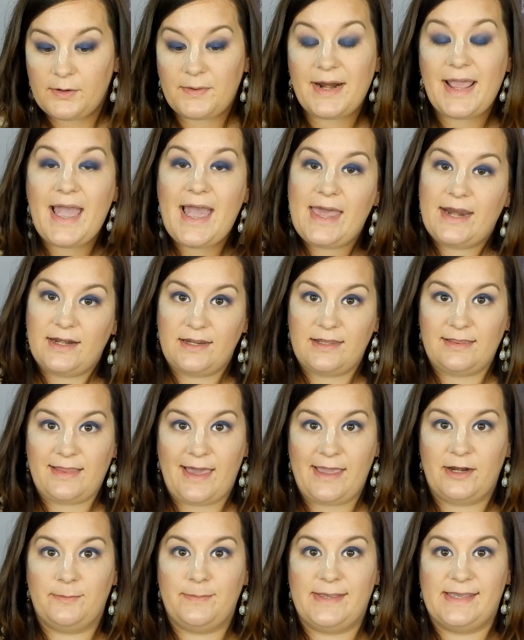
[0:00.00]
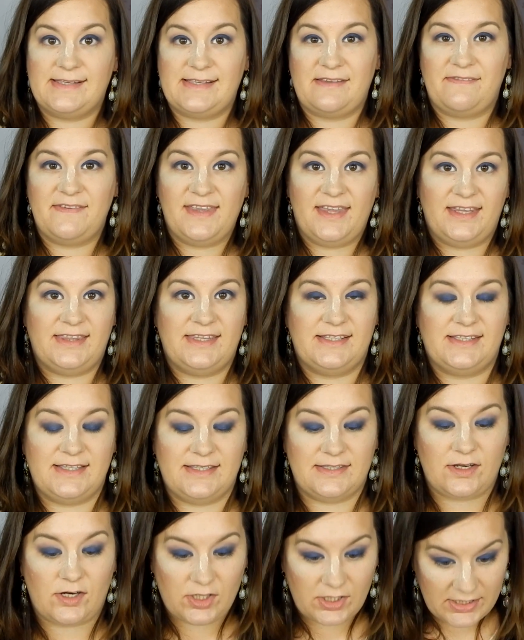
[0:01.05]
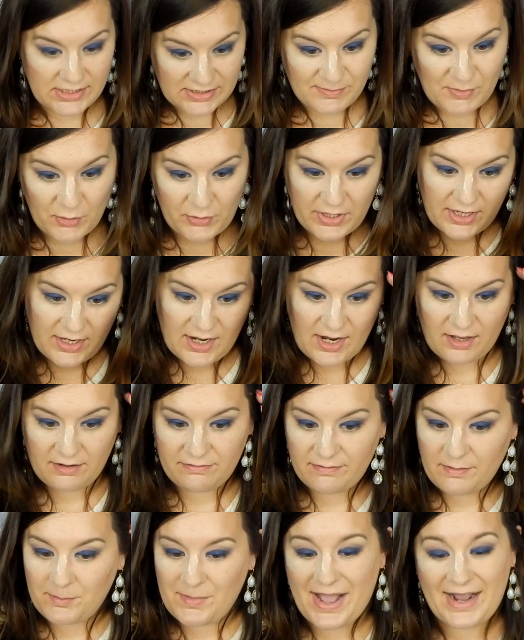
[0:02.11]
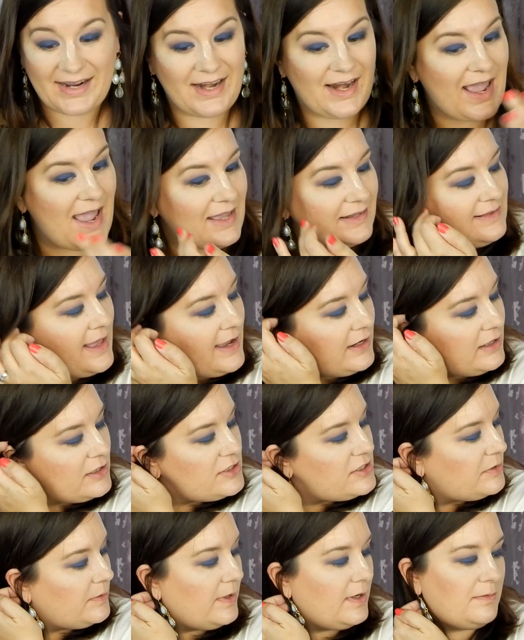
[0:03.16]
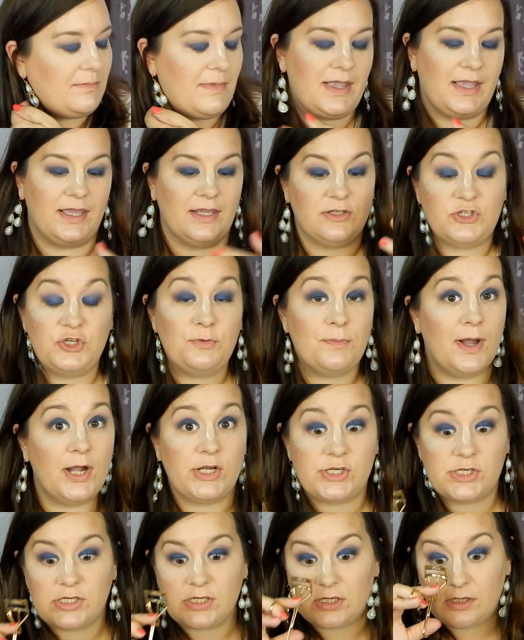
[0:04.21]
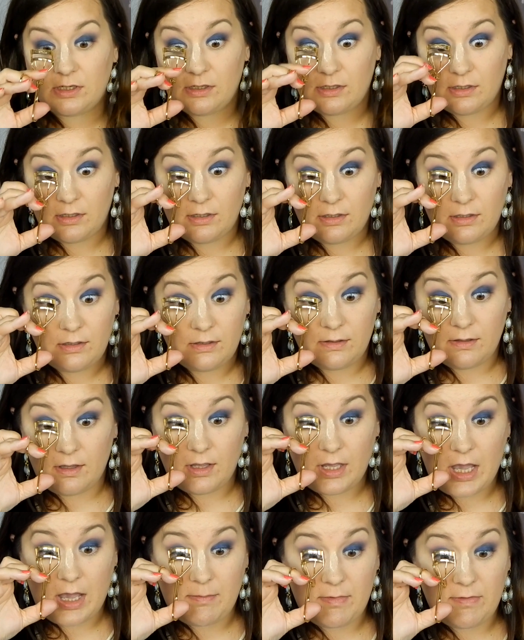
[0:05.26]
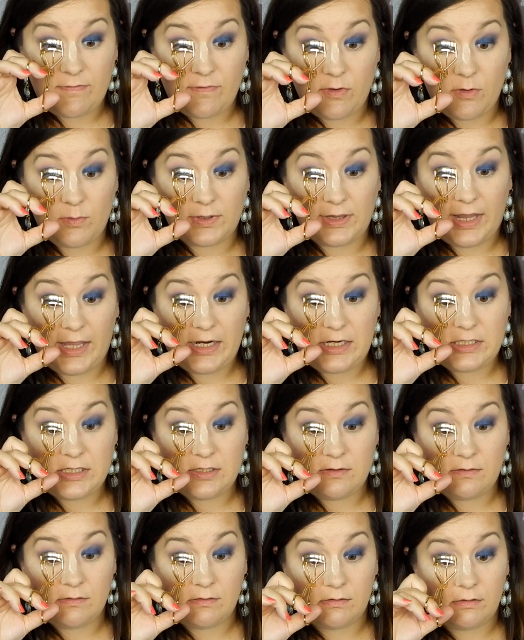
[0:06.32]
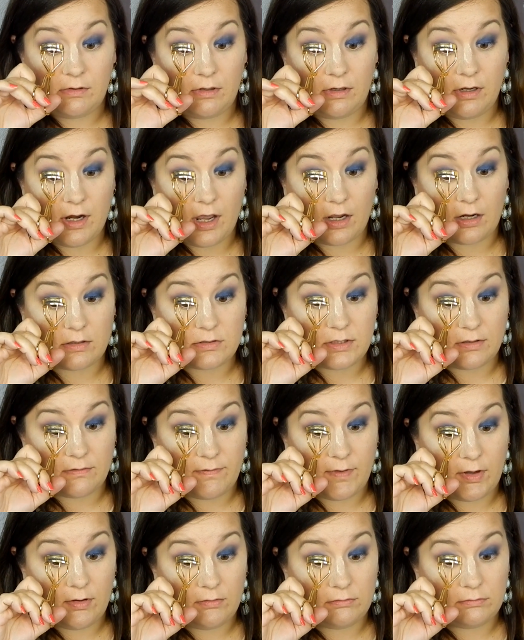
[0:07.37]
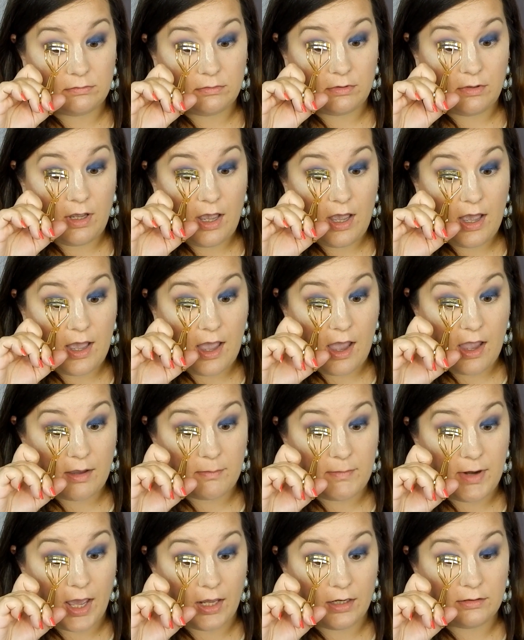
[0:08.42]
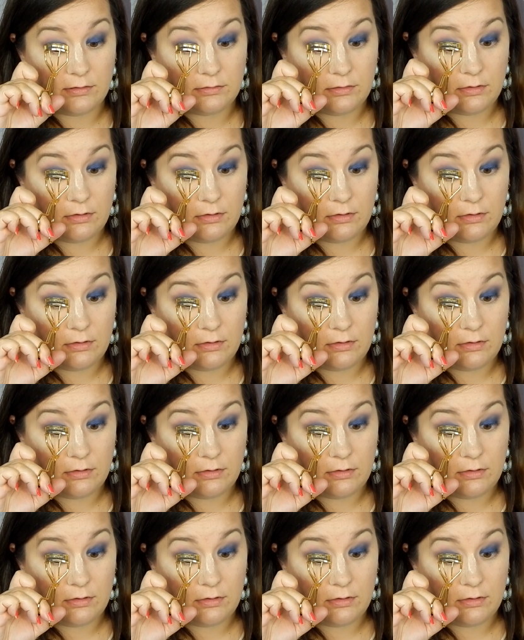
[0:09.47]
don't want to add any liner because I feel like this is already smoky enough. I'm not going to add liner to it and make it too much. If you would like to, knock yourself out. I'm not.